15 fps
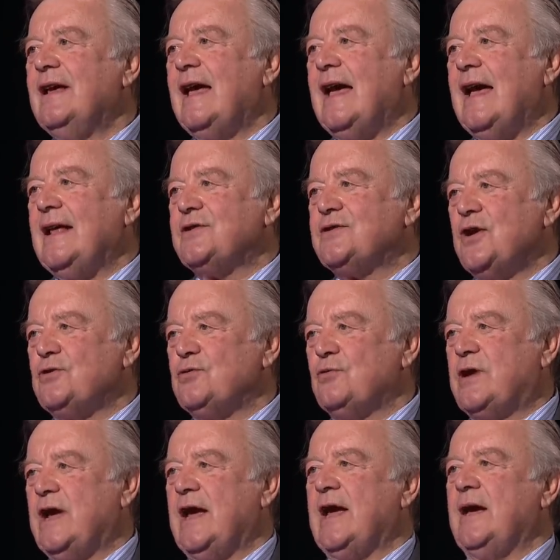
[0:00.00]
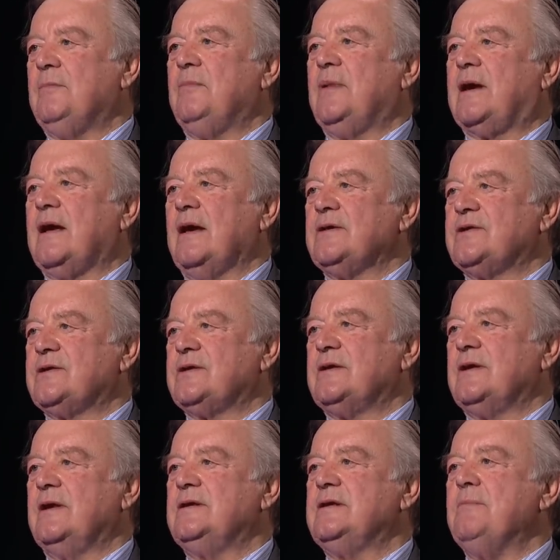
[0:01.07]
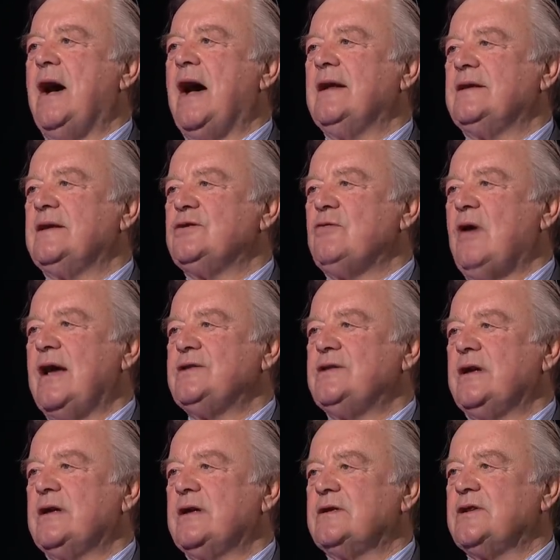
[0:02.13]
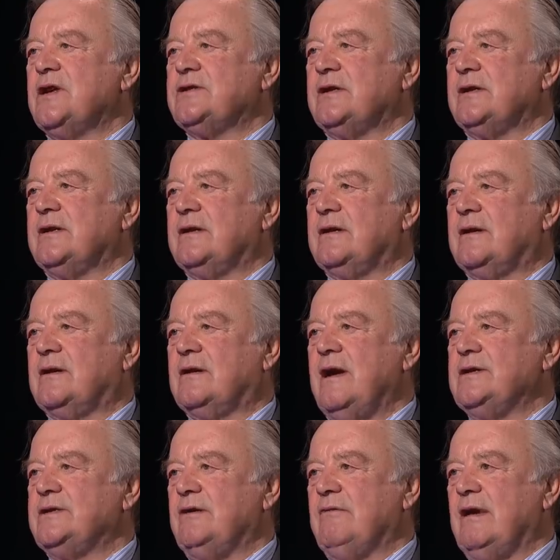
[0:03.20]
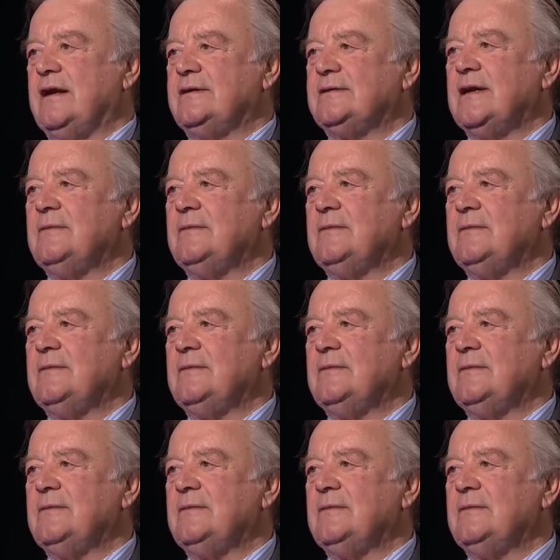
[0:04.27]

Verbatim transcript: and social care because demand is rising at such a crazy rate.